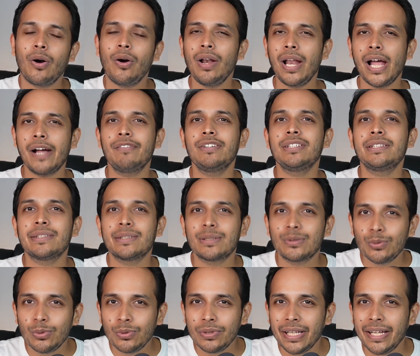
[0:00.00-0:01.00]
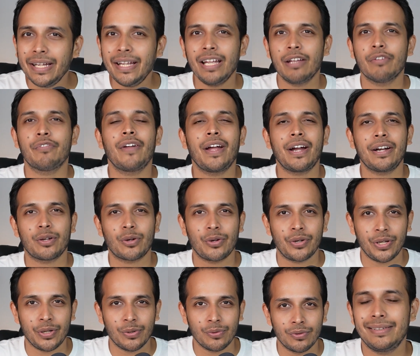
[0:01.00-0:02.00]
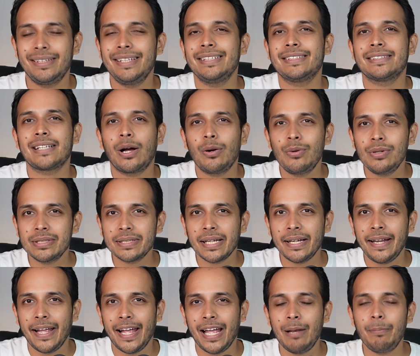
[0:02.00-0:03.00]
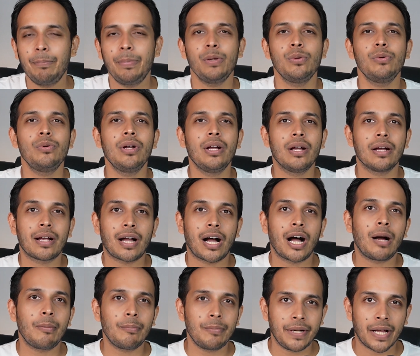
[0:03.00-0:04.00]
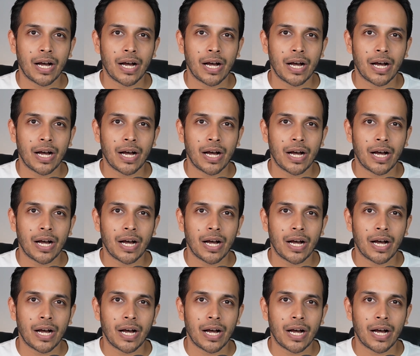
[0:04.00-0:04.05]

all have a soothing effect on you. These sounds can help you calm